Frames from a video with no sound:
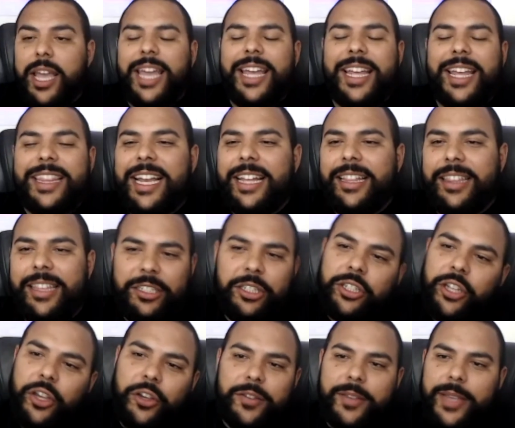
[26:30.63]
And that
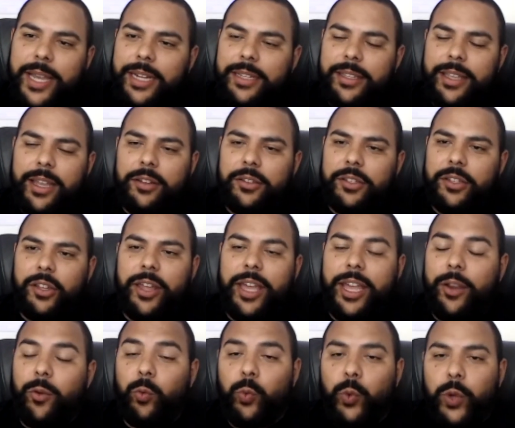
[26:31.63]
just goes back down to like
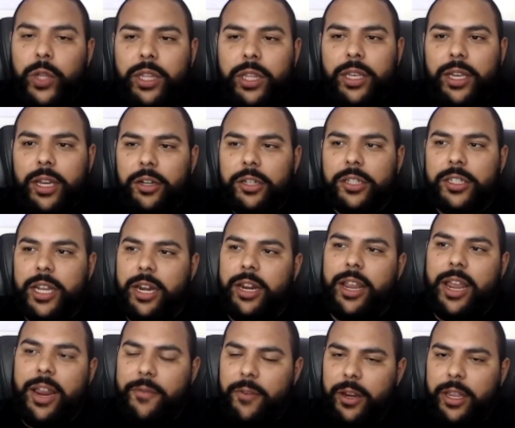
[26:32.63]
really understanding
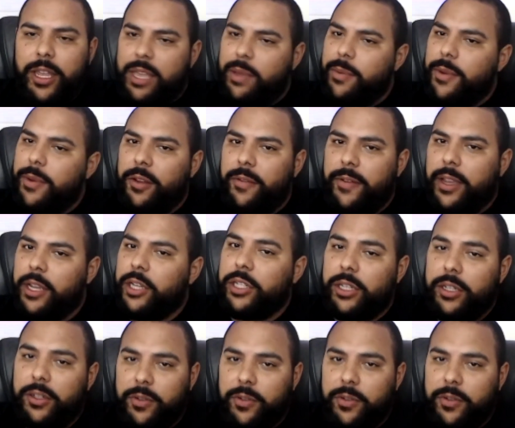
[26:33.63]
every key motivation to the